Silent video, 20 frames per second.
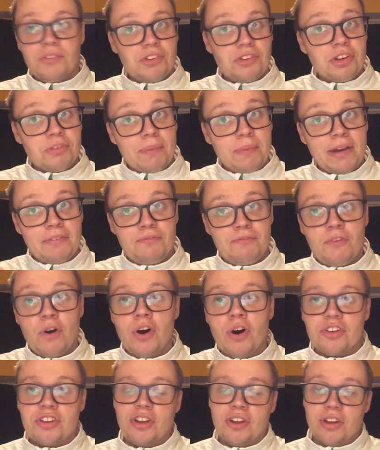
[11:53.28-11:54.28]
was just my
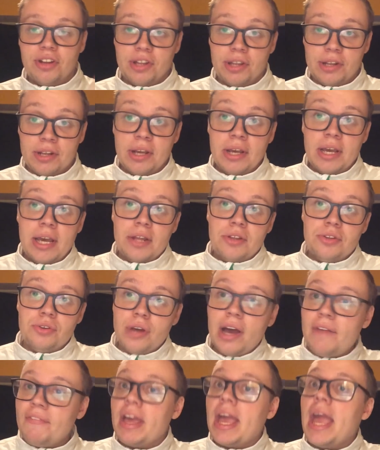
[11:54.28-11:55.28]
thoughts on it. Do
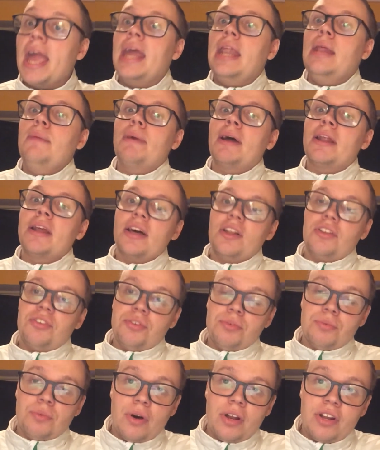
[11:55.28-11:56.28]
you have anybody else
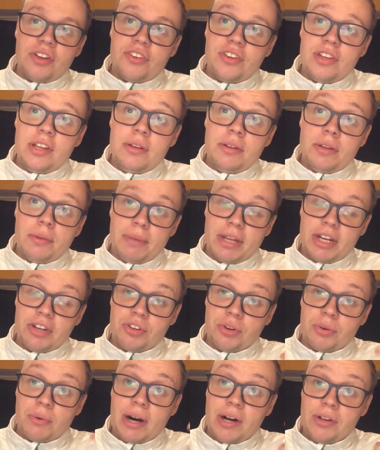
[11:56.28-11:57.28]
you want to see the
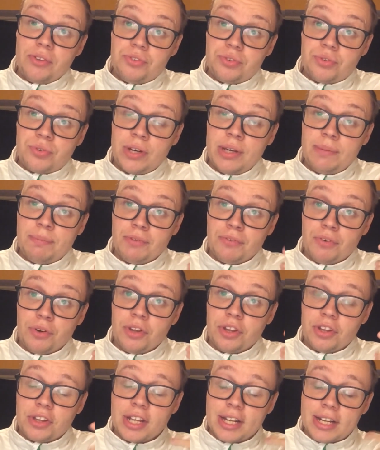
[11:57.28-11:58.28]
Minnesota Wild trade before
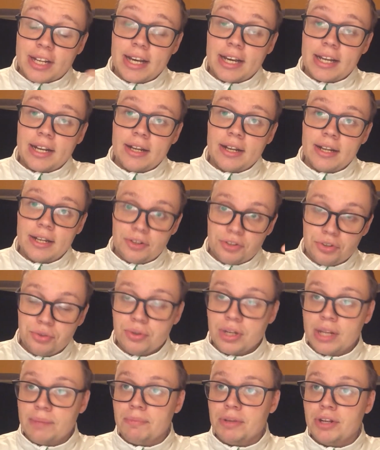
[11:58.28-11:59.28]
the deadline?
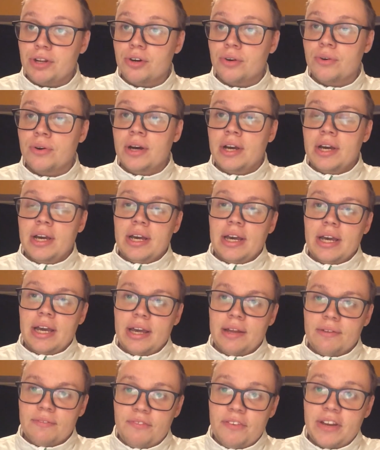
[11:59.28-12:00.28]
Do let me know.
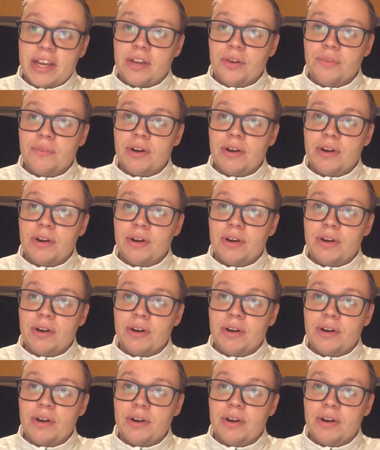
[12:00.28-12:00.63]
And thank you